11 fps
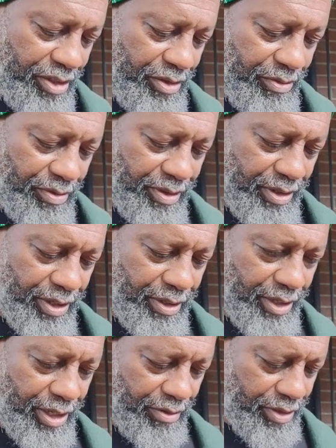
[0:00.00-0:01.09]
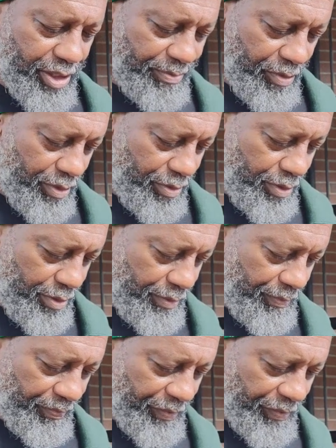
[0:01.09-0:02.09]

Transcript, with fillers: I do. I don't keep y'all long.